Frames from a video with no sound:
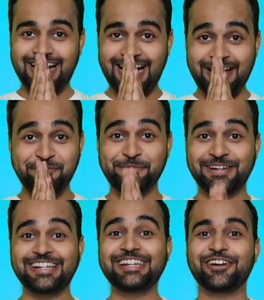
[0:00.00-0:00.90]
I'm
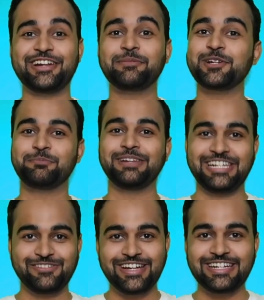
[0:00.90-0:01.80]
really not able to
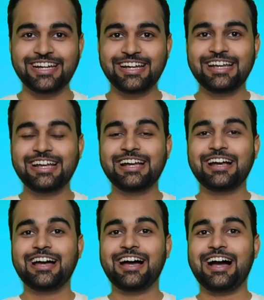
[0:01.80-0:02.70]
believe it.
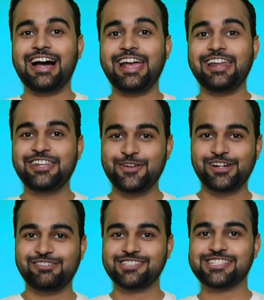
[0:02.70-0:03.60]
I knew
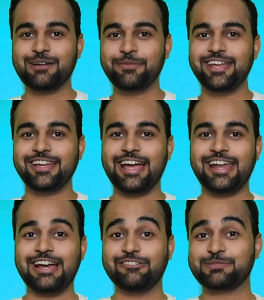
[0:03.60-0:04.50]
it was coming
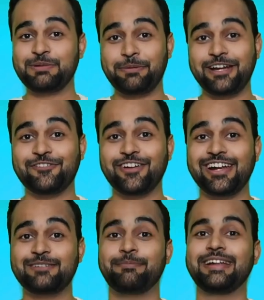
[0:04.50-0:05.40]
and I was prepared for
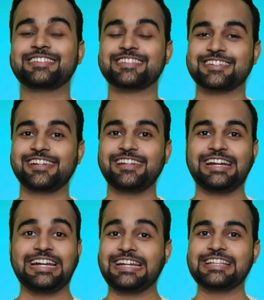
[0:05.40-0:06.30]
it, but still
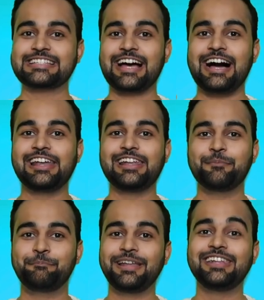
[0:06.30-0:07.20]
it is
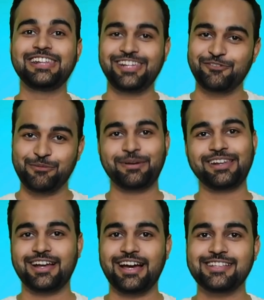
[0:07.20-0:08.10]

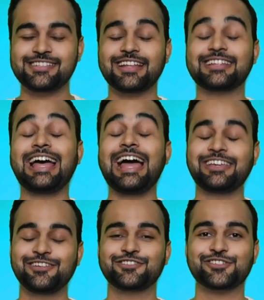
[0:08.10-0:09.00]
unbelievable, guys.
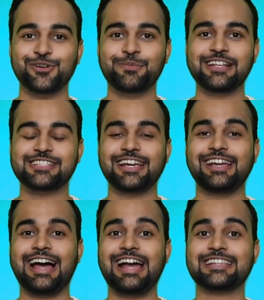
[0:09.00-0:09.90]
Thank you so much.
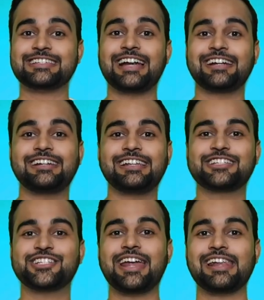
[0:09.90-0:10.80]
I started
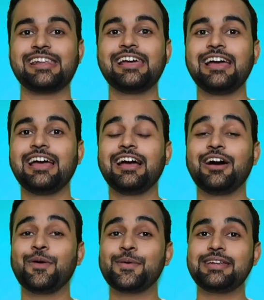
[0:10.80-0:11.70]
this channel
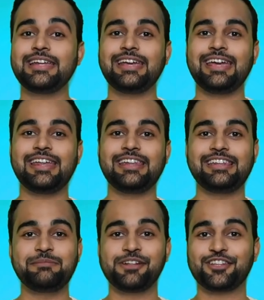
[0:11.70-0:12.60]
only in
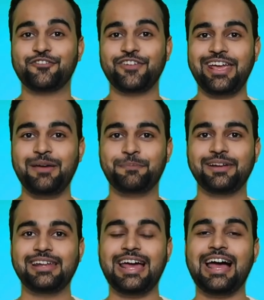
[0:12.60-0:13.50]
the month of
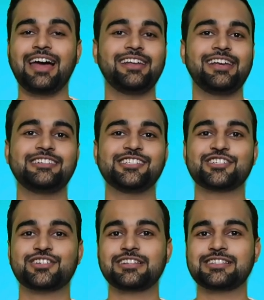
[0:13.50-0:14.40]
April and in
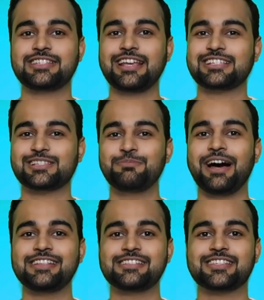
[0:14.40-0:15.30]
just six
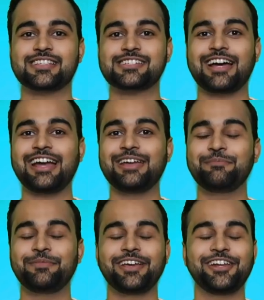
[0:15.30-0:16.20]
months
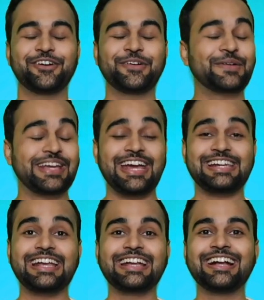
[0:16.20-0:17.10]
time, you know,
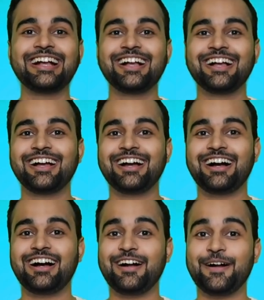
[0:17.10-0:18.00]
getting
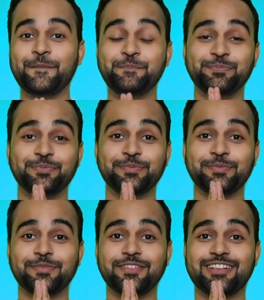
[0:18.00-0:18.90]
uh,
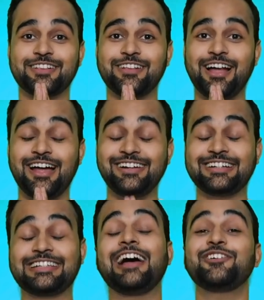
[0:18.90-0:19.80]

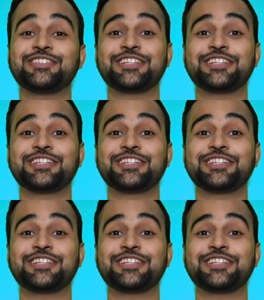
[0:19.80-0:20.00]
100,000